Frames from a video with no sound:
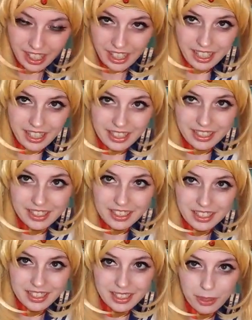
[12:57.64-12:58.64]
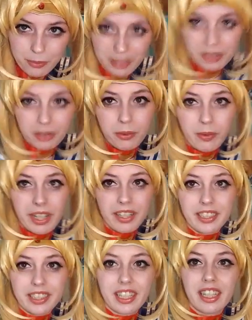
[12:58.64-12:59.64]
and the wig
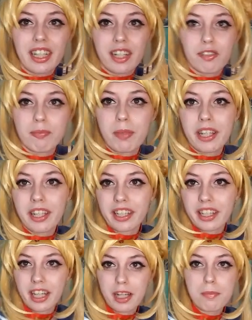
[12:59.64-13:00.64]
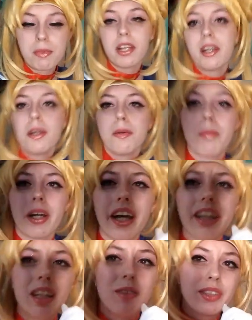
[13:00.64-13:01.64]
requires a lot of pinning up. But
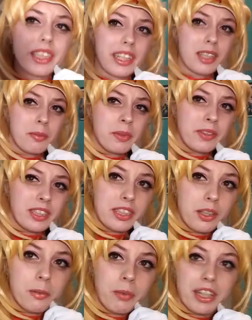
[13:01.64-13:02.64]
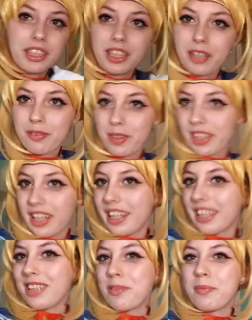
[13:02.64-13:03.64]
I love Sailor Moon so much. I feel
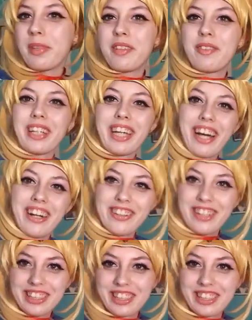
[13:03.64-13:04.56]
like I'm living out a